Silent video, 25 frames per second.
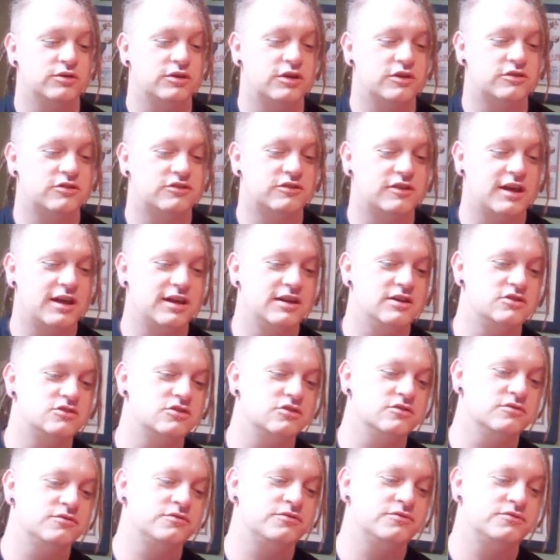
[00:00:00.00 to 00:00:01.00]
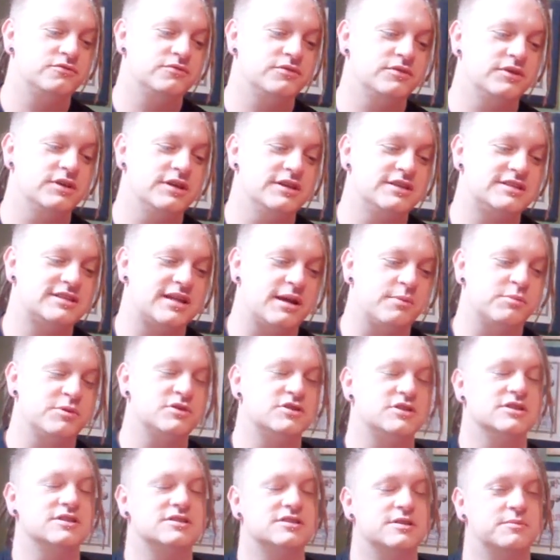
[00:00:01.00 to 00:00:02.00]
a stage of
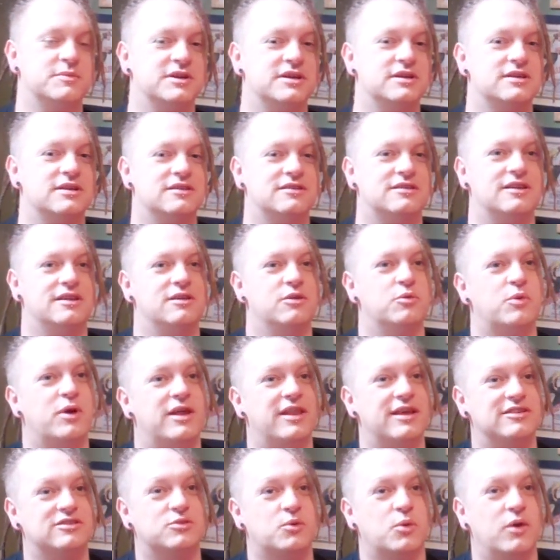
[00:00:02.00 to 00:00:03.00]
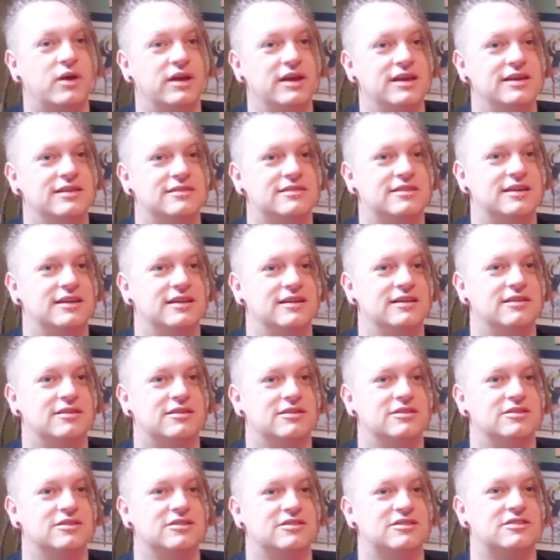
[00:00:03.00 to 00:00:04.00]
establishing something, in a way that's quite easy, you can
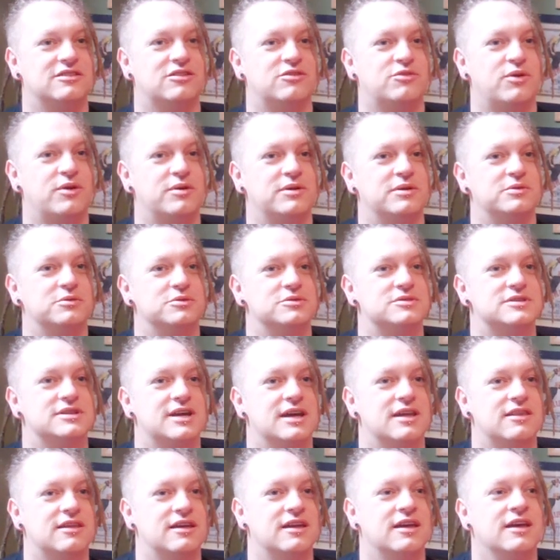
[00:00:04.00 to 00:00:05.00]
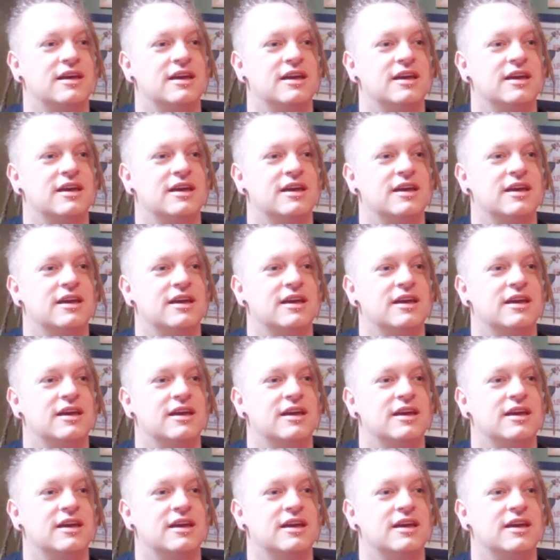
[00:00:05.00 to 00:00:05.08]
just throw it all together.